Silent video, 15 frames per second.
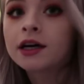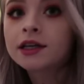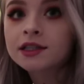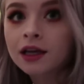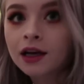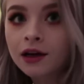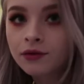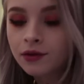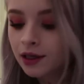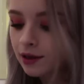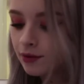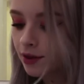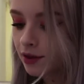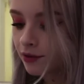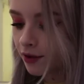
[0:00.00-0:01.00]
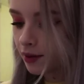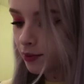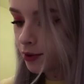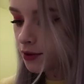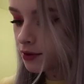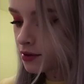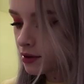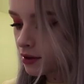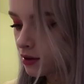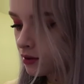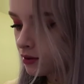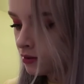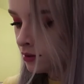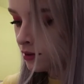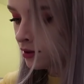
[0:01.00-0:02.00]
dyes, they're like really, really vibrant. So,
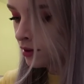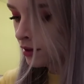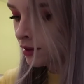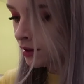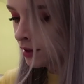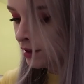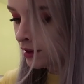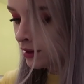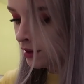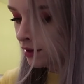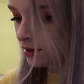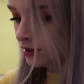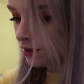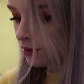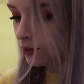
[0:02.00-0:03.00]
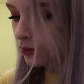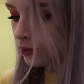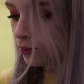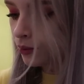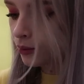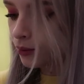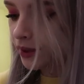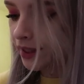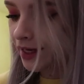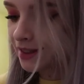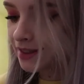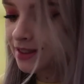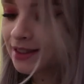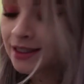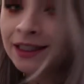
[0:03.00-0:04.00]
oh
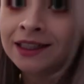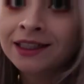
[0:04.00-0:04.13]
yes.